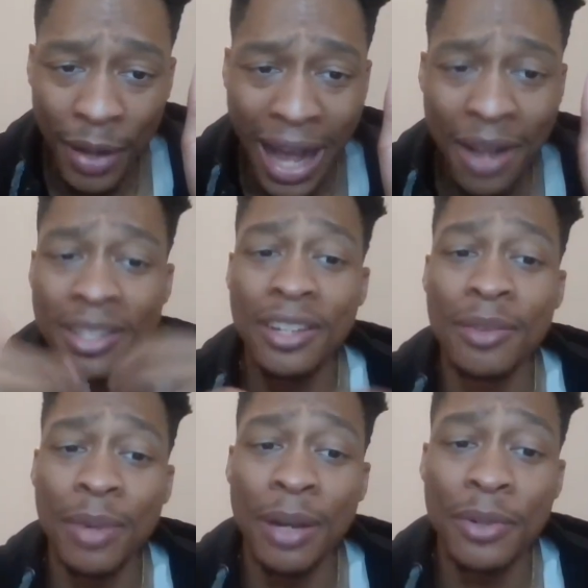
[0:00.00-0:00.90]
I'll tell
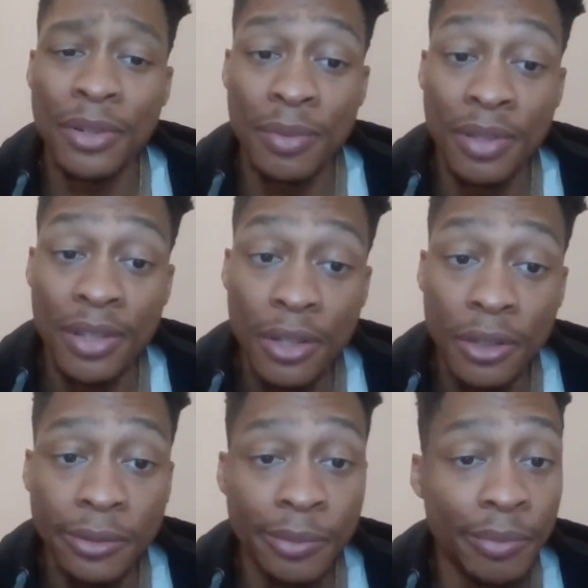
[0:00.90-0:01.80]
you my perspective.
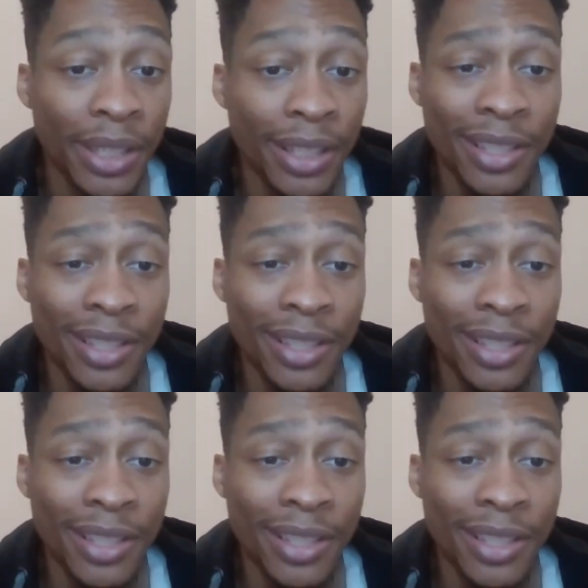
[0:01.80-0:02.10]
So, being